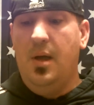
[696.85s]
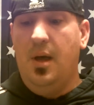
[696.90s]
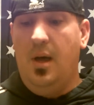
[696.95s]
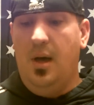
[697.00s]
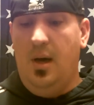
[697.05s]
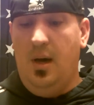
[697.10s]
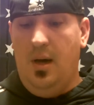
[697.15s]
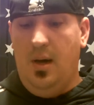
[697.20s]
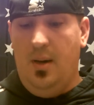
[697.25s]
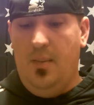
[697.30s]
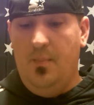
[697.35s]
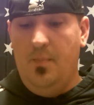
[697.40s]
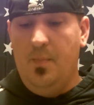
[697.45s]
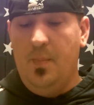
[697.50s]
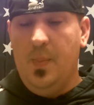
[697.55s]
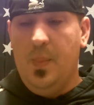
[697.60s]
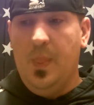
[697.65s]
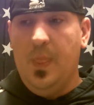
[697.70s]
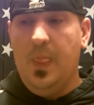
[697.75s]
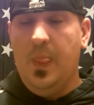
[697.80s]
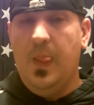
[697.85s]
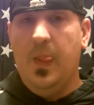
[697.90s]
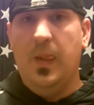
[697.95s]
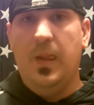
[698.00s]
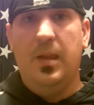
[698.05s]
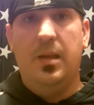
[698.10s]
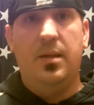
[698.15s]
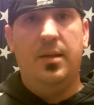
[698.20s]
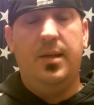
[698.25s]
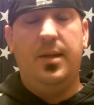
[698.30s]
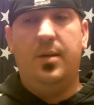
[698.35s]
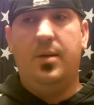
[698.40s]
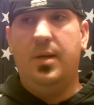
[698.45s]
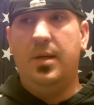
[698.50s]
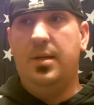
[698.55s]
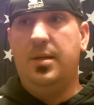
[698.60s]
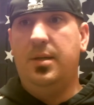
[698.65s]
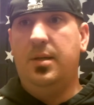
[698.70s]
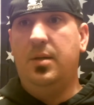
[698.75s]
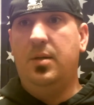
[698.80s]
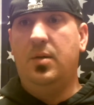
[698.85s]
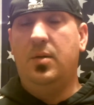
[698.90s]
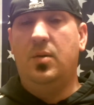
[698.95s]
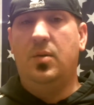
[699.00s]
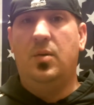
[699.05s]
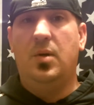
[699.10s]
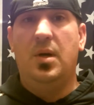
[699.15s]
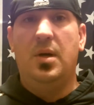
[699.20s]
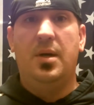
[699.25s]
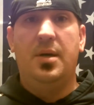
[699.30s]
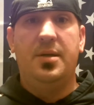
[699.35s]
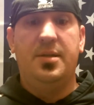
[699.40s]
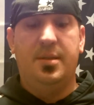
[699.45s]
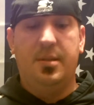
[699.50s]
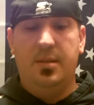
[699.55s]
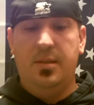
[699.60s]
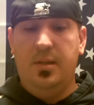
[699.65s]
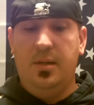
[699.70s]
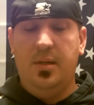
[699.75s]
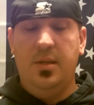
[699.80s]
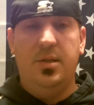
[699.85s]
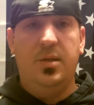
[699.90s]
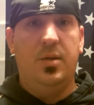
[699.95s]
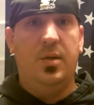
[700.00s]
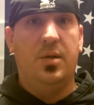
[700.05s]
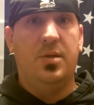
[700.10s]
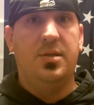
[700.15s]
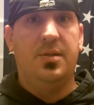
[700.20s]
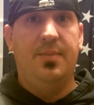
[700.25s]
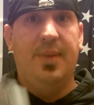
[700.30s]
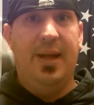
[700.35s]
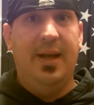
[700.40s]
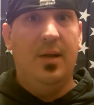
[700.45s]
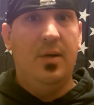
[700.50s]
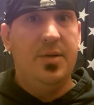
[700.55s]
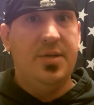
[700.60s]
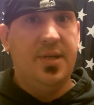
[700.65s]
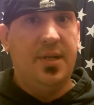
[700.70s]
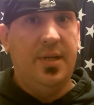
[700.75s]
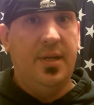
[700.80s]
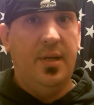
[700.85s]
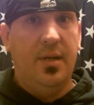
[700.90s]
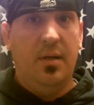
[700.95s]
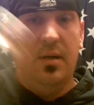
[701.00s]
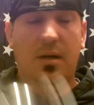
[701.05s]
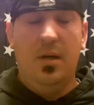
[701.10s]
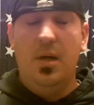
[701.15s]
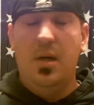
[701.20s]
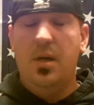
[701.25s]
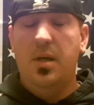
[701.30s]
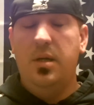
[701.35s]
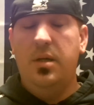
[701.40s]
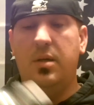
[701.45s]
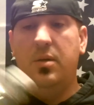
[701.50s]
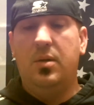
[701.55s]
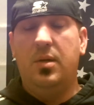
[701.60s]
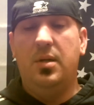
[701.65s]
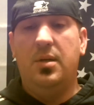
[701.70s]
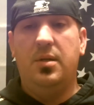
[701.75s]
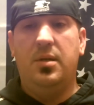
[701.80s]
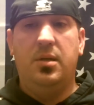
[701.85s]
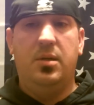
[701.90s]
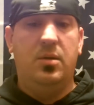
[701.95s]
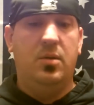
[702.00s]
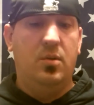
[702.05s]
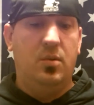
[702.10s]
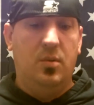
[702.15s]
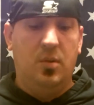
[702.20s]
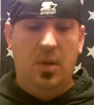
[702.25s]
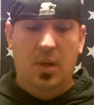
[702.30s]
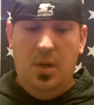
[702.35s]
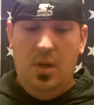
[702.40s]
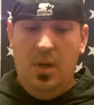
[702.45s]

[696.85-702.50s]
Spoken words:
You can do your tomatoes in here. You can do